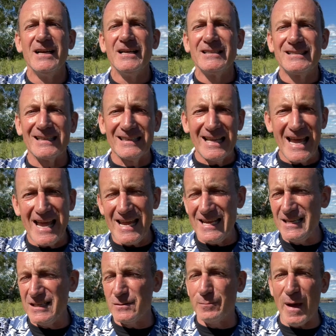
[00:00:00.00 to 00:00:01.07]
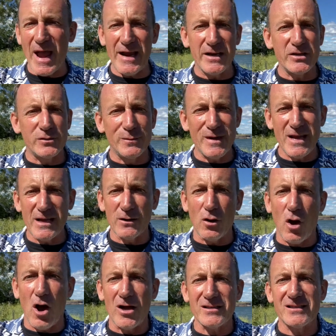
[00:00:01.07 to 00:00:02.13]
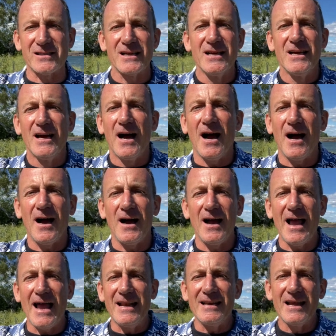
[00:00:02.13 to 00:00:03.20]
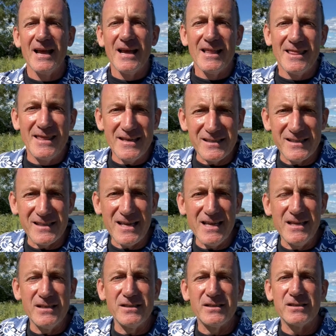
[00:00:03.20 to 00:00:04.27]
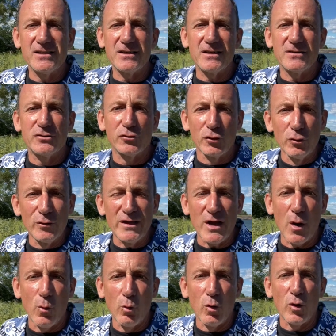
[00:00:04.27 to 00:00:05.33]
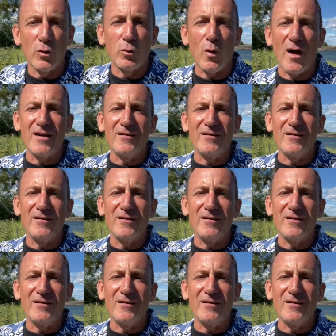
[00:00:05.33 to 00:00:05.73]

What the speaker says: delays, baggage being lost. And this is truly a worldwide